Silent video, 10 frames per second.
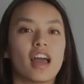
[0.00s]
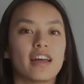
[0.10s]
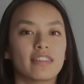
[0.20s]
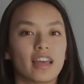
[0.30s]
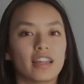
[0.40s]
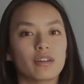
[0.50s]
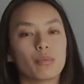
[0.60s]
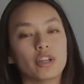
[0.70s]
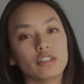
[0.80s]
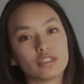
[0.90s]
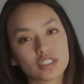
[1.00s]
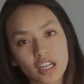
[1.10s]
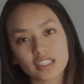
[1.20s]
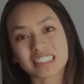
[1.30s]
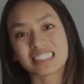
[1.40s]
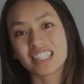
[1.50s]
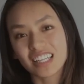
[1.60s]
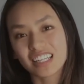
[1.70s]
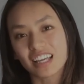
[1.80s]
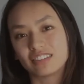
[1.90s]
And then when you start
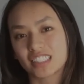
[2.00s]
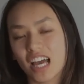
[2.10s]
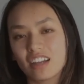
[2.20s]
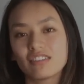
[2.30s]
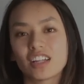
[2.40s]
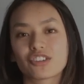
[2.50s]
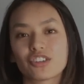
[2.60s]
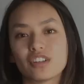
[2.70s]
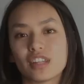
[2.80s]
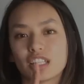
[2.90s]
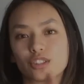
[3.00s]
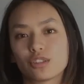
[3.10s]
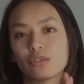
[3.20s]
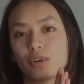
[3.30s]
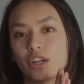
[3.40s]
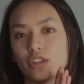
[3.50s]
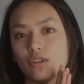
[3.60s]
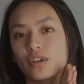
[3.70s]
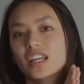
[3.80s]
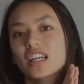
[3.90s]
studying outside of lecture, that's sort of where you